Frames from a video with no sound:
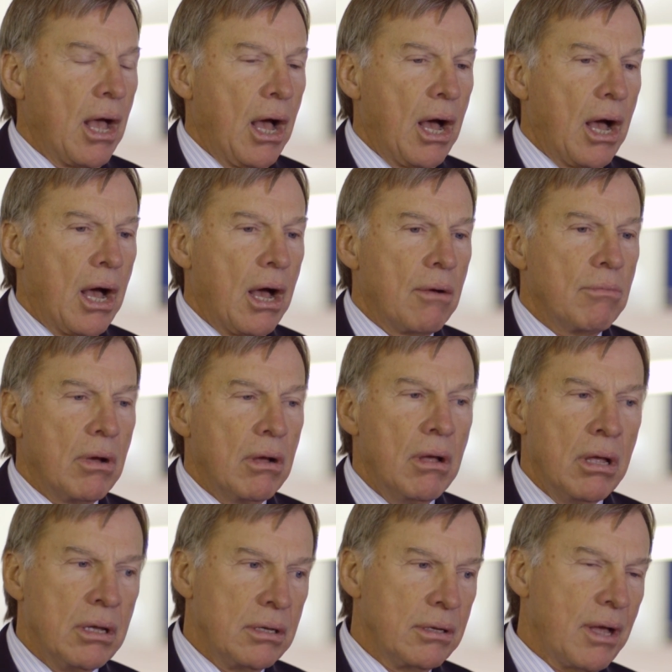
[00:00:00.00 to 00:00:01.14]

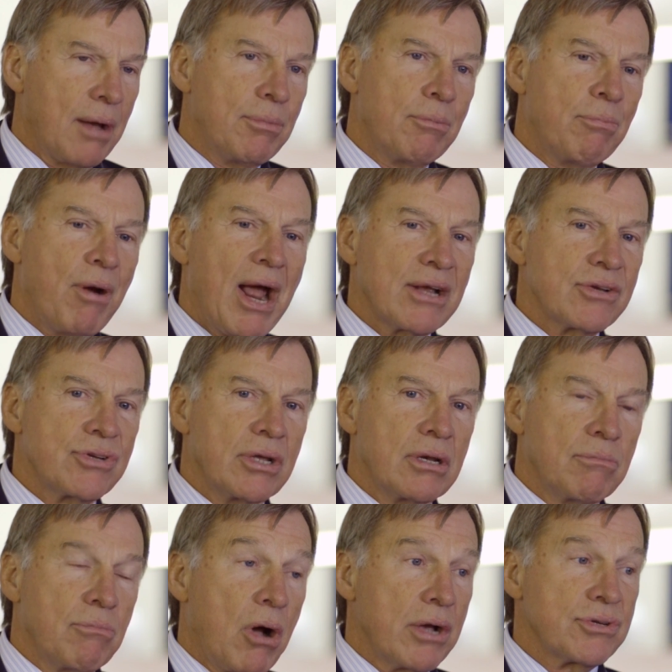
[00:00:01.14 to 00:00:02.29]
I've been practicing
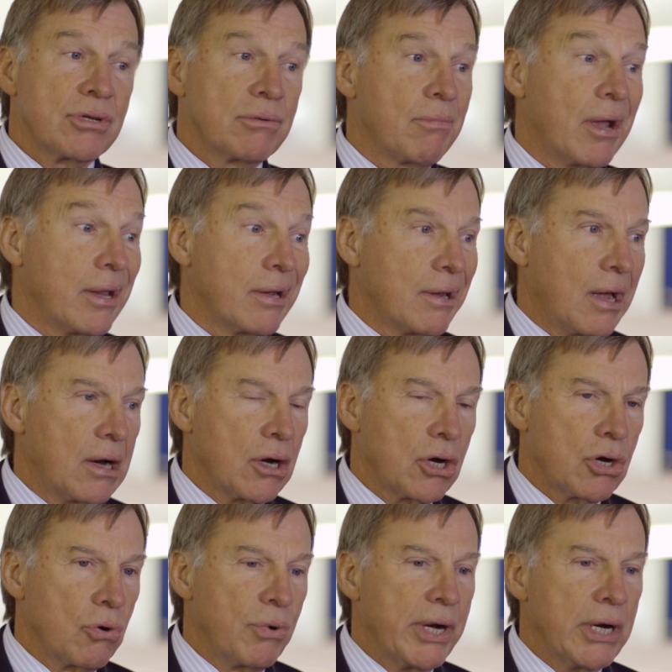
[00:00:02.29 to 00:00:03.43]
in Boston my entire
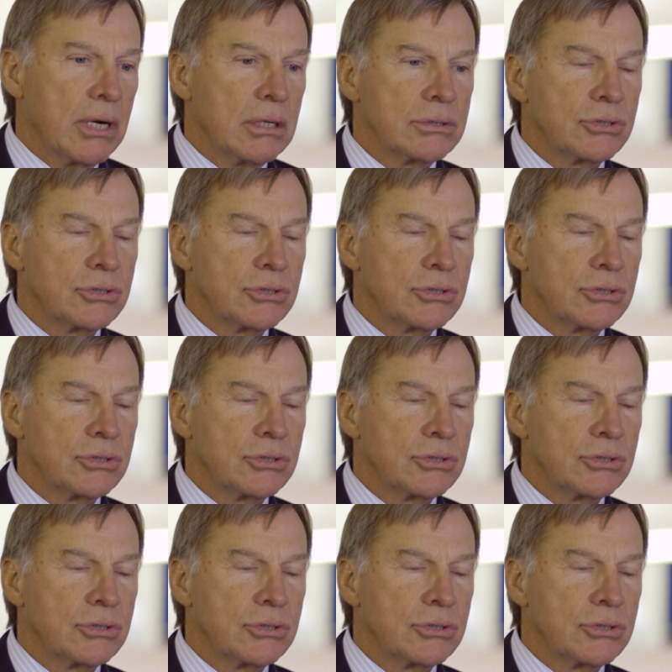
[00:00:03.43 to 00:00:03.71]
career.